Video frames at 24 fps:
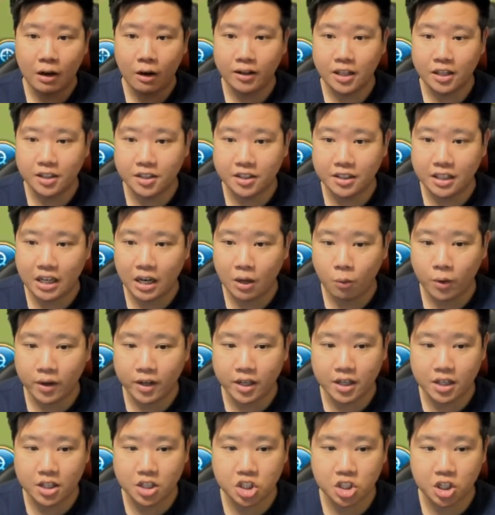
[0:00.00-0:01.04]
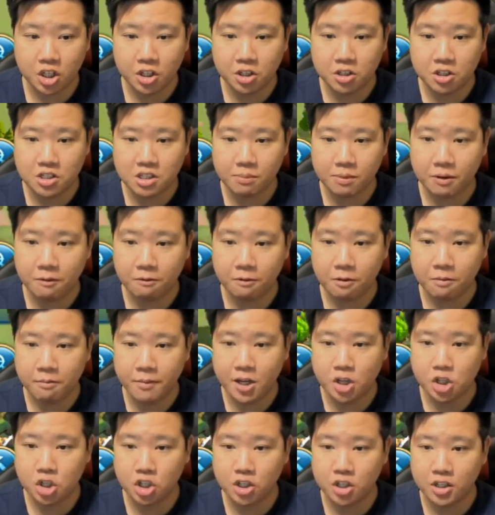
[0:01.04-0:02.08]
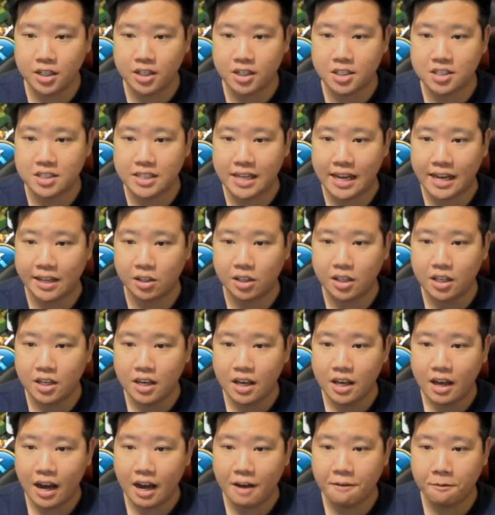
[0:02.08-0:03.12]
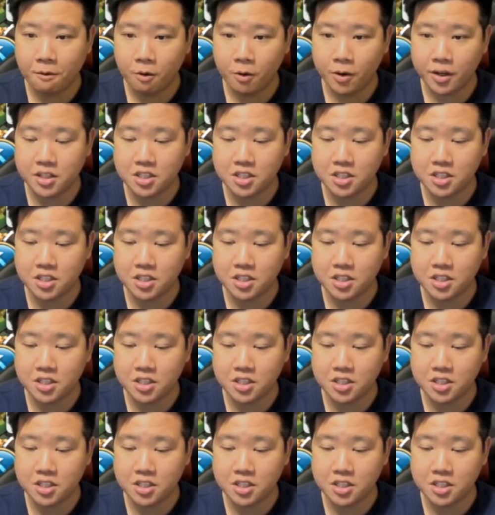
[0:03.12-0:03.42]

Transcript: another thing that I want to share you some information is that I've already